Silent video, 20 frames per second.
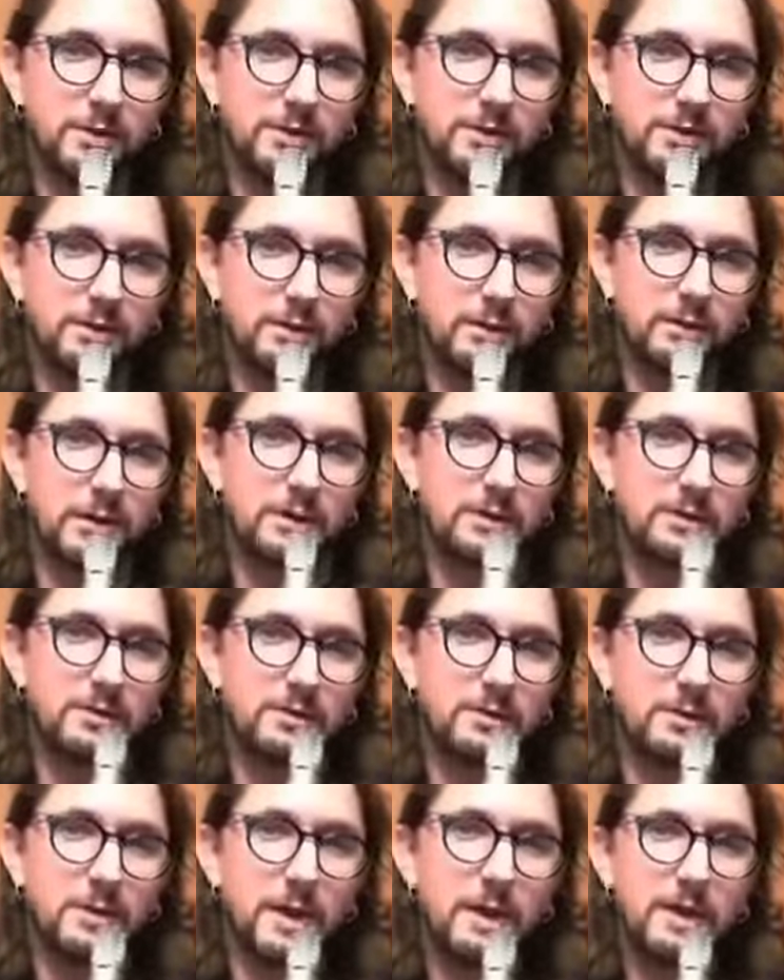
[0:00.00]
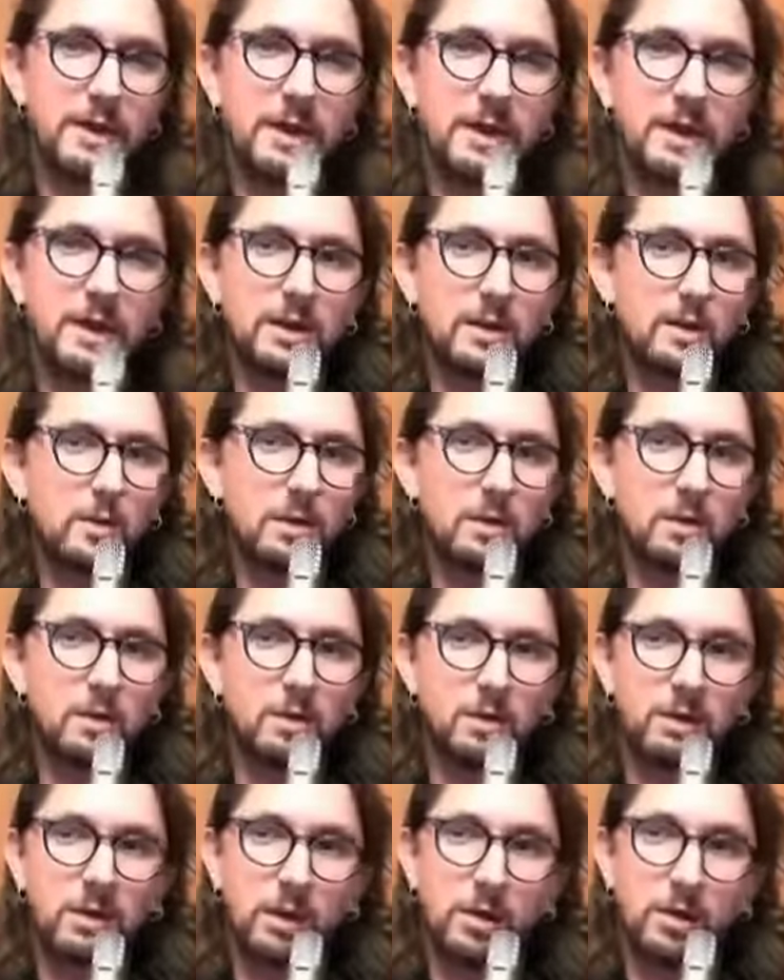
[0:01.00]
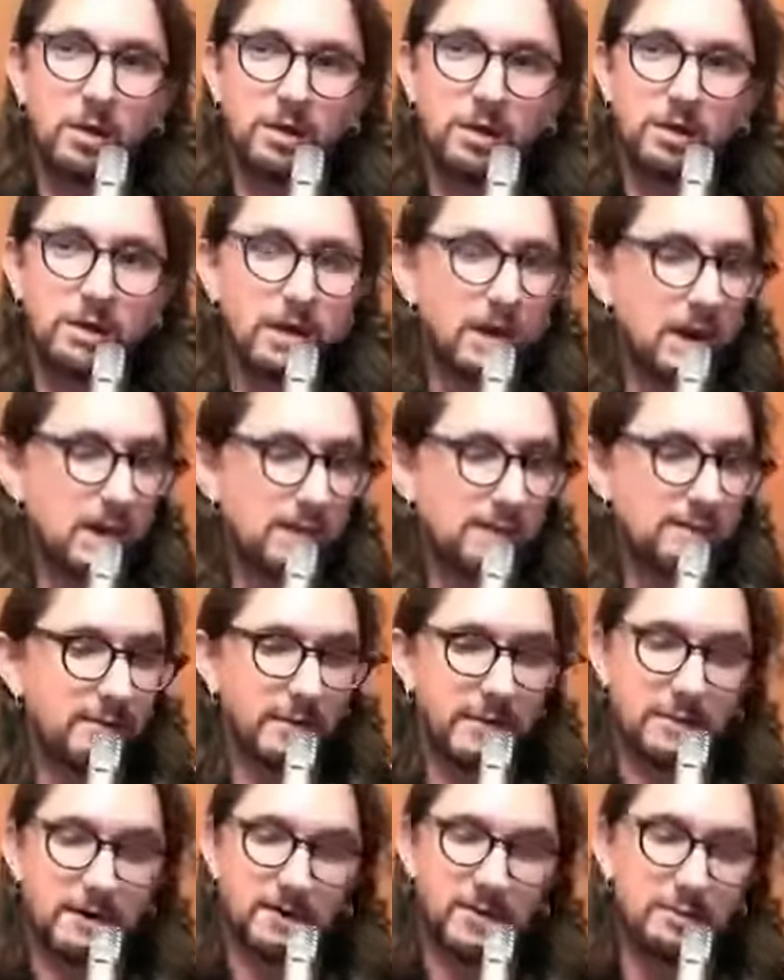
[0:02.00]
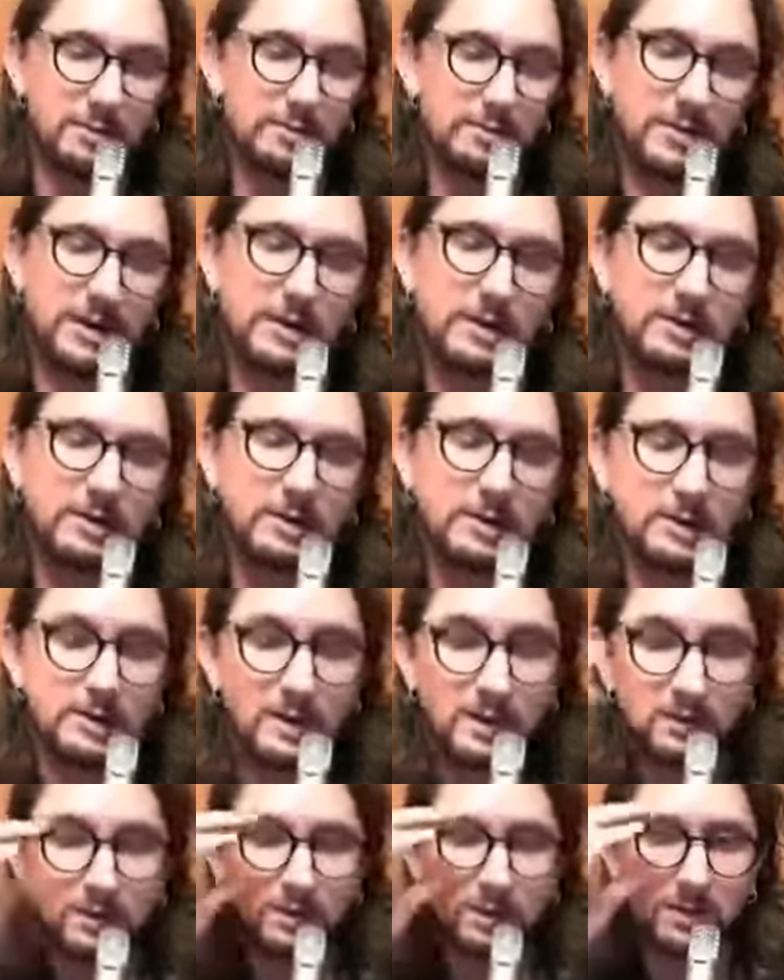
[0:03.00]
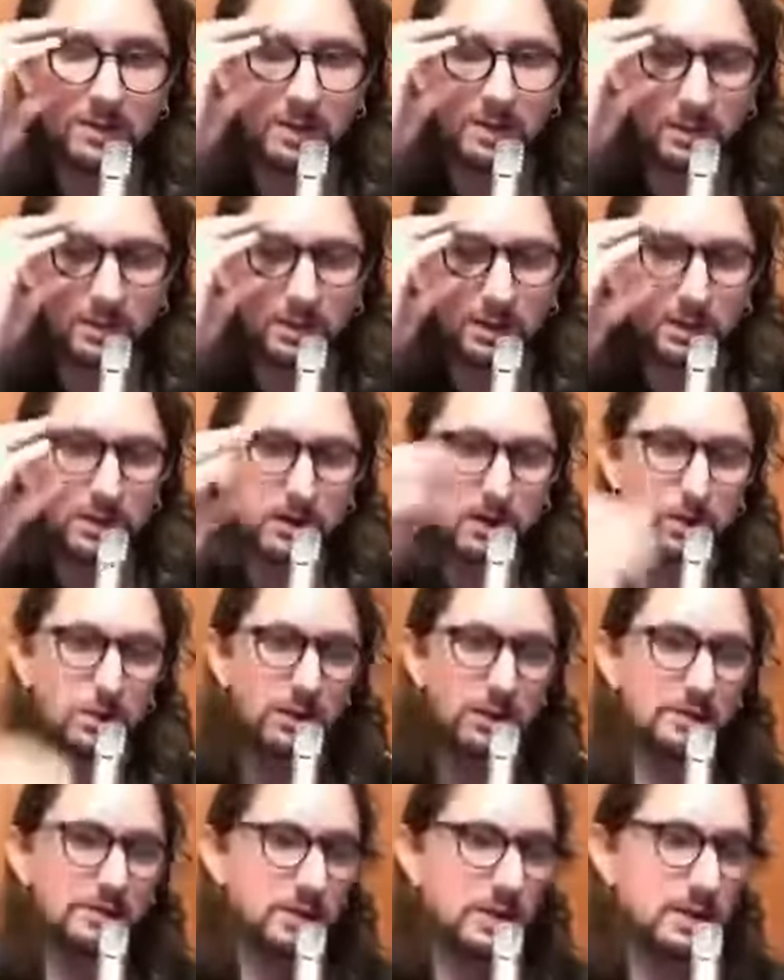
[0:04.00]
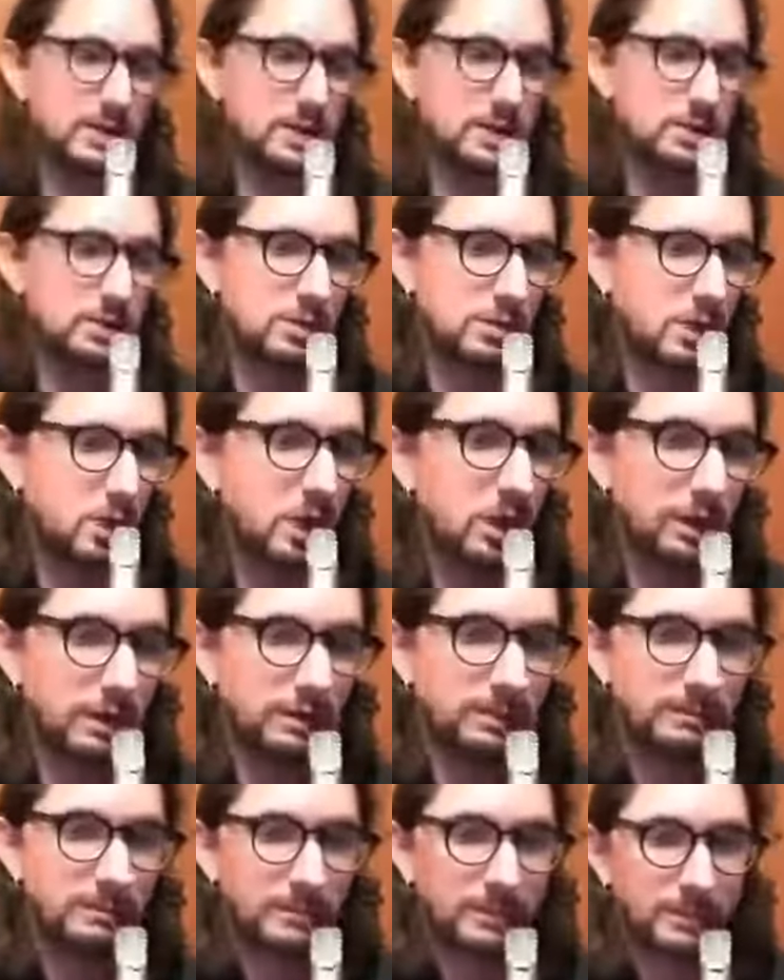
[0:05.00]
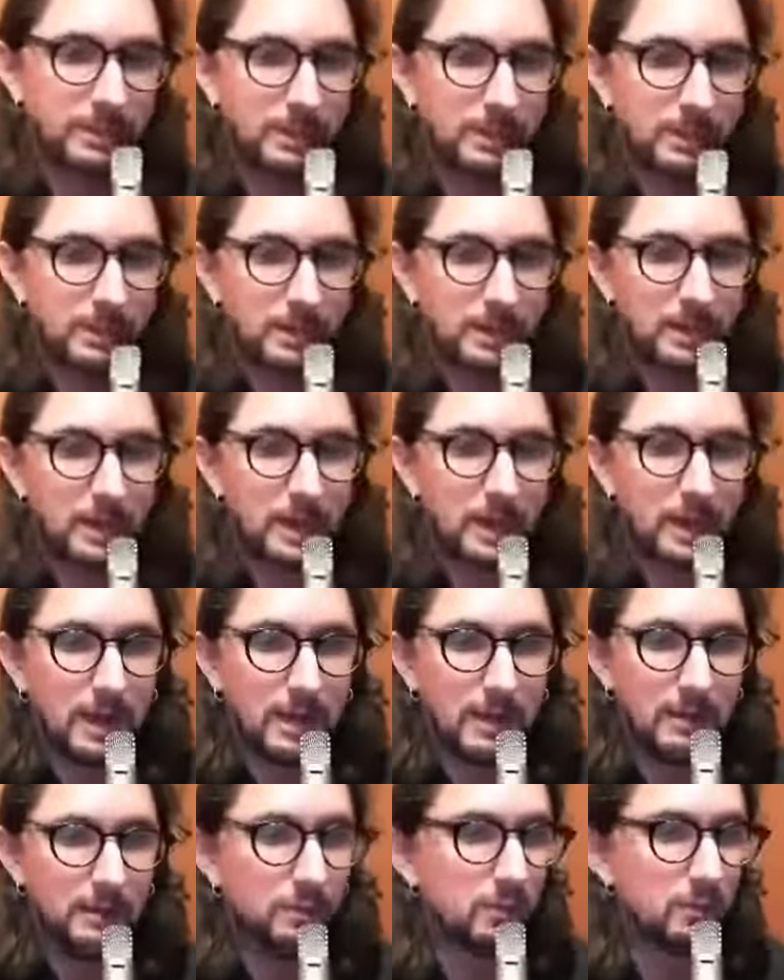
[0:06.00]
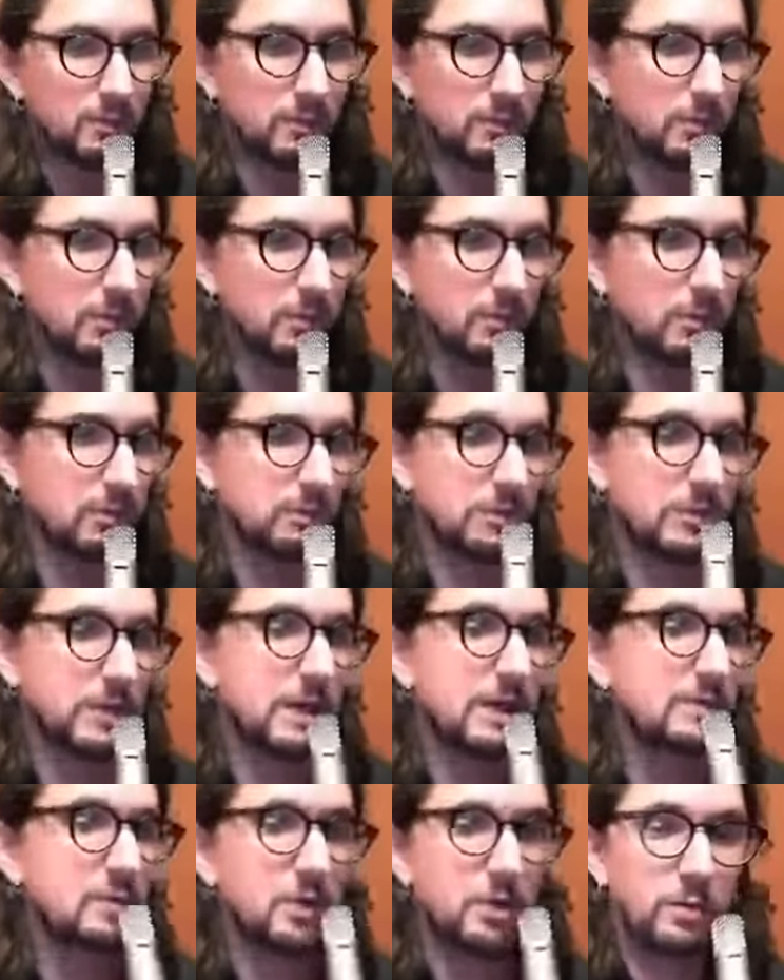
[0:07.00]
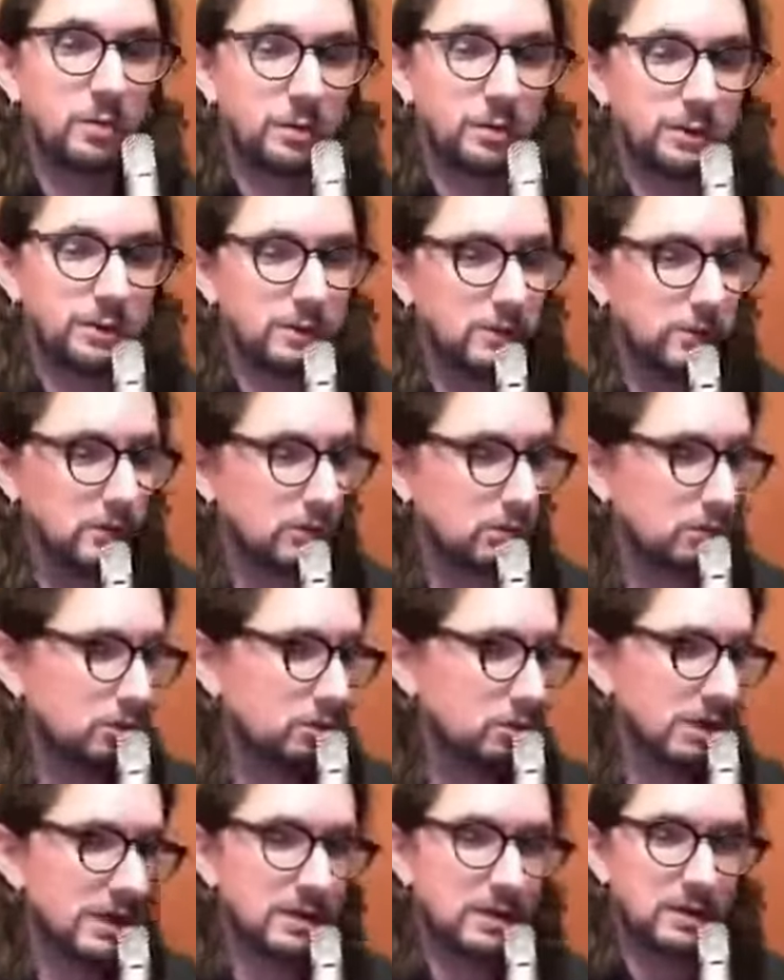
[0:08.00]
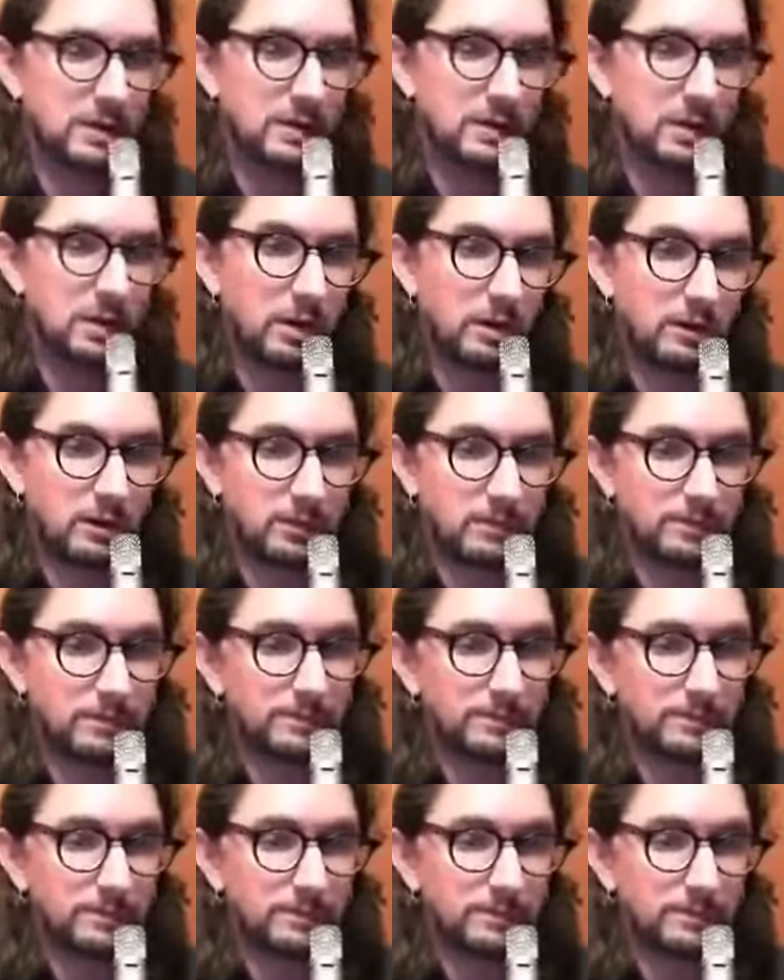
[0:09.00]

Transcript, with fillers: their their Easter Sunday, or or or they have uh, some advice that they are seeking, we invite you to call in, and we won't say any more, and we'll just go right to the calls.